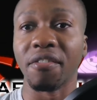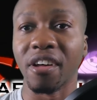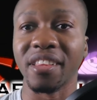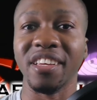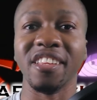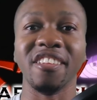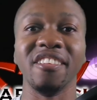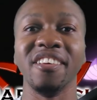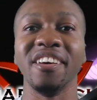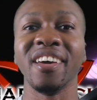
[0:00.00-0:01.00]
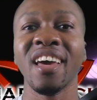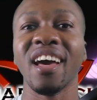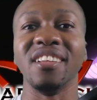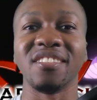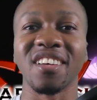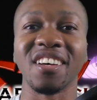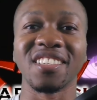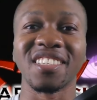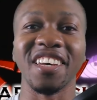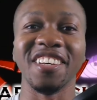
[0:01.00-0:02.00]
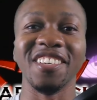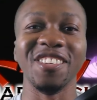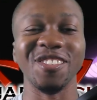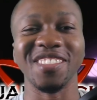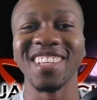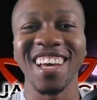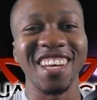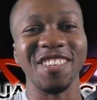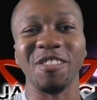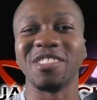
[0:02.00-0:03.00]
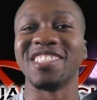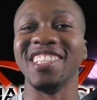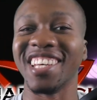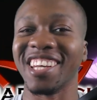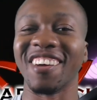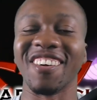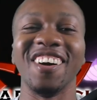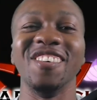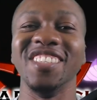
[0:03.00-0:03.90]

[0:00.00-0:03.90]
at the end of the day, and Sasuke sneaking around in